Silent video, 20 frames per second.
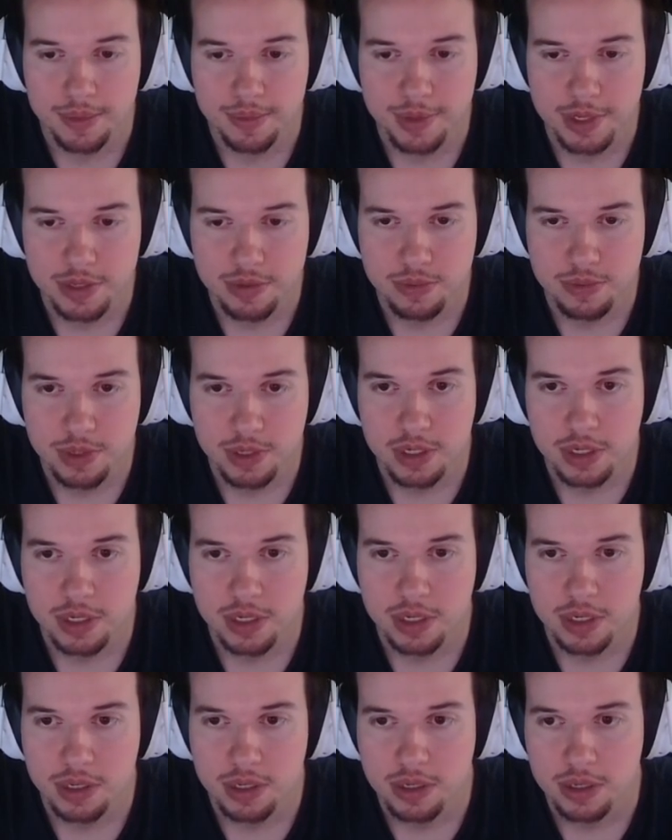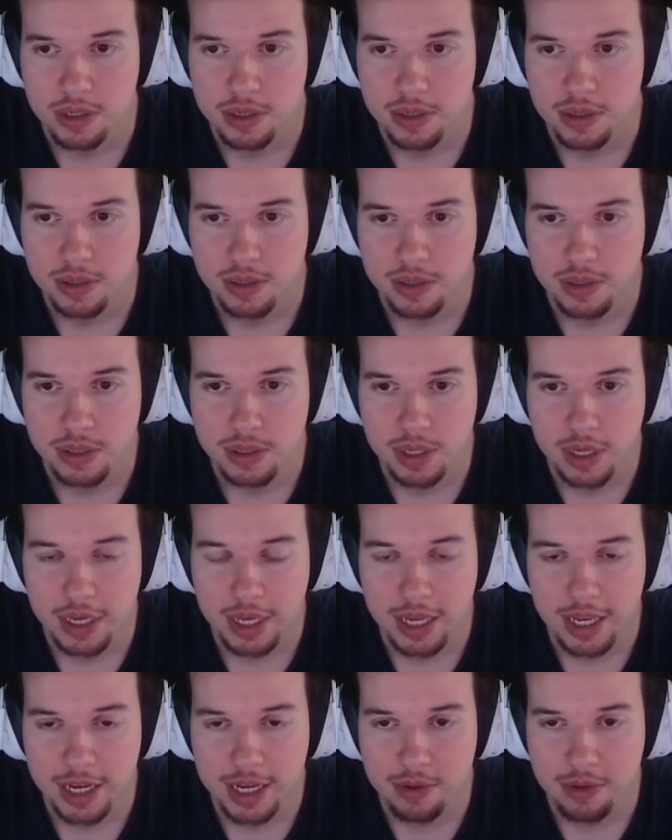This one
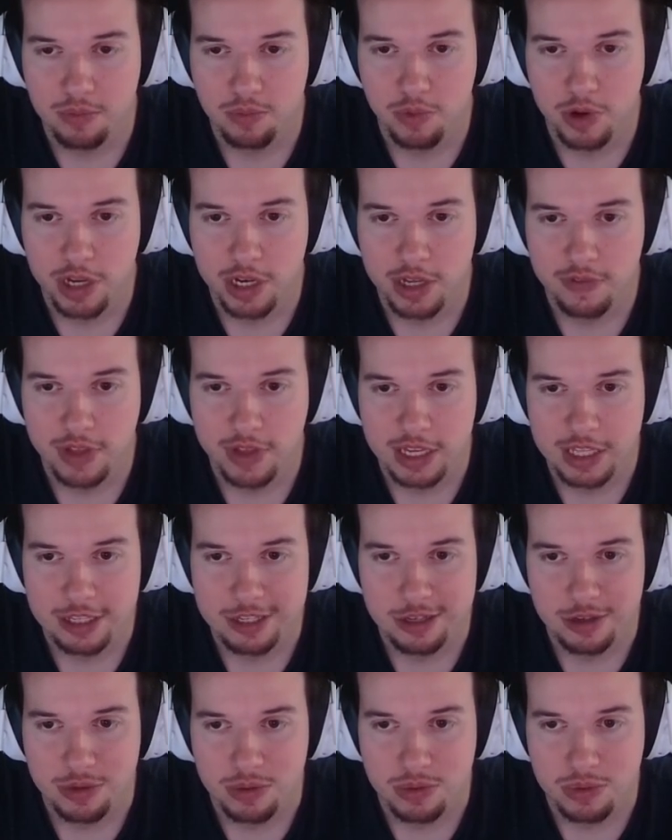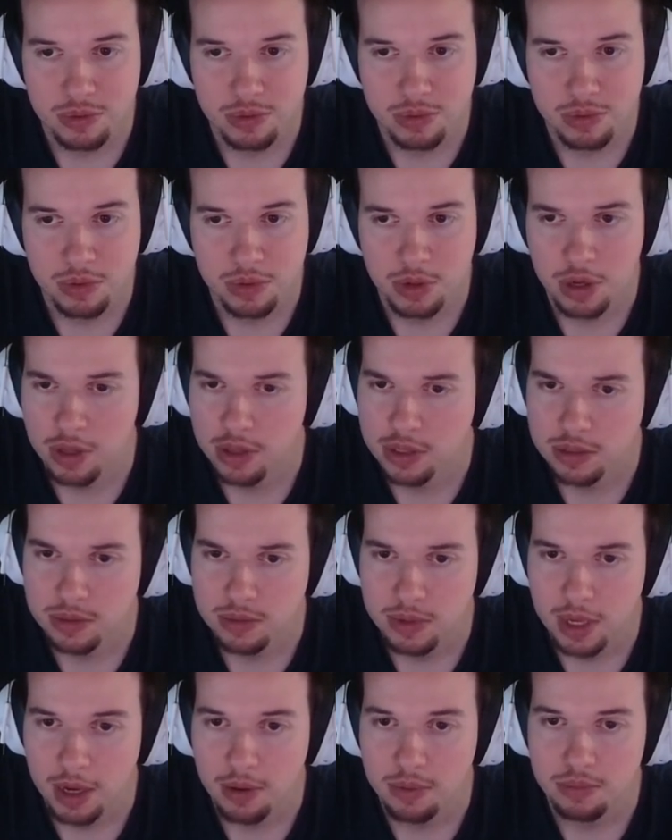can get rid of like two
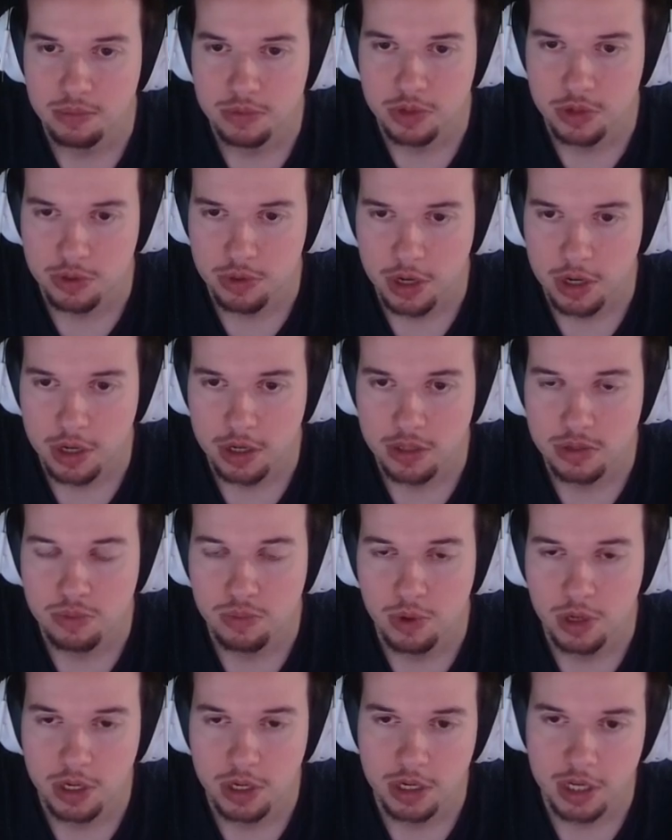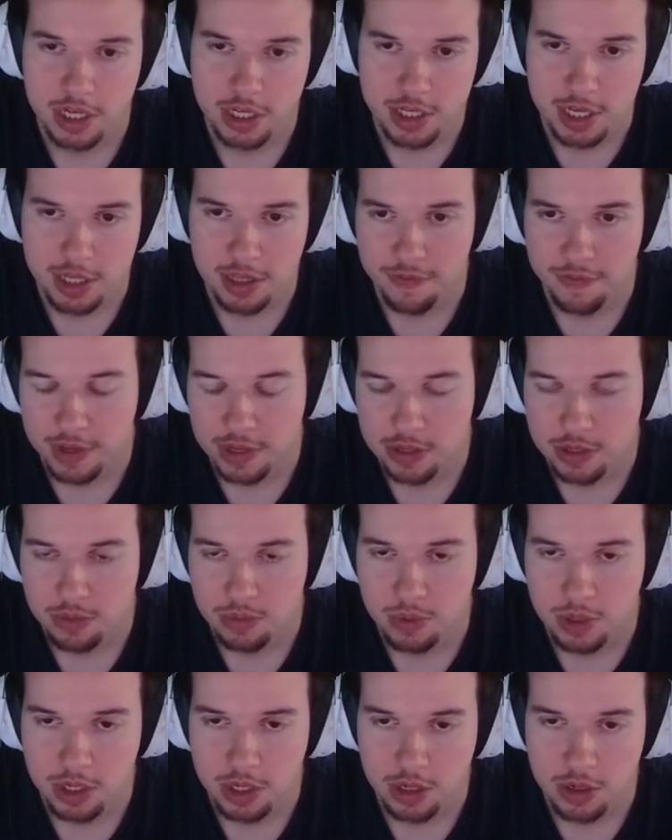cards, one on each side of the field. So
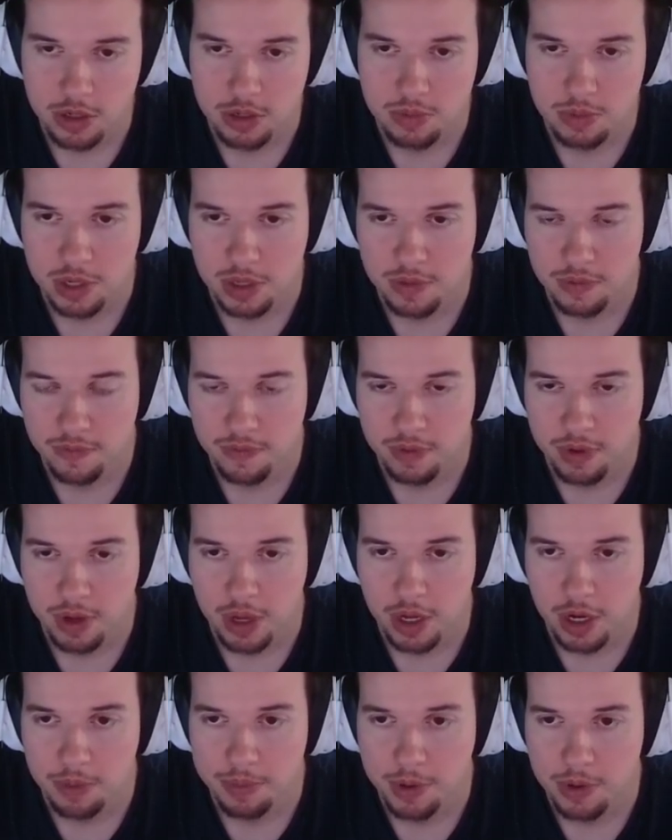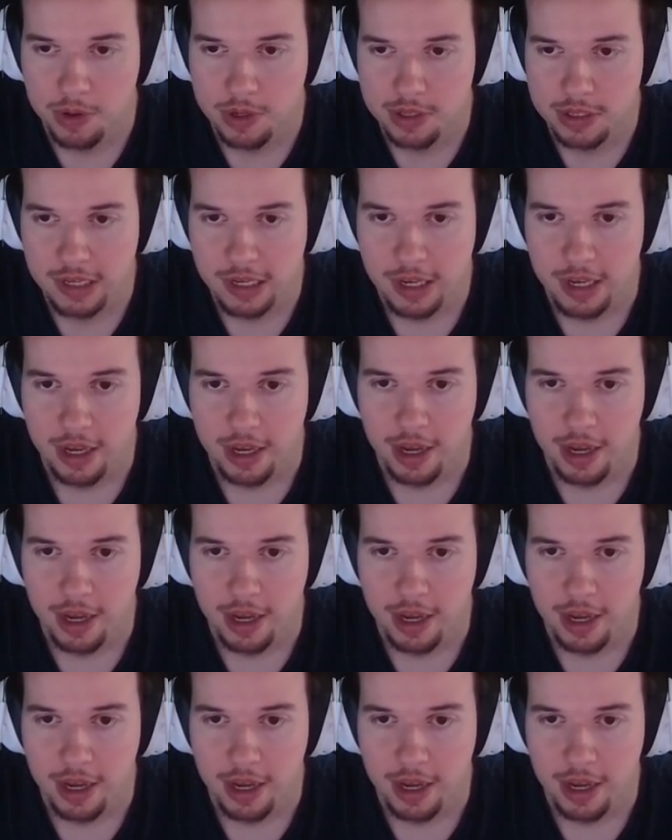one of yours, one of your opponent's.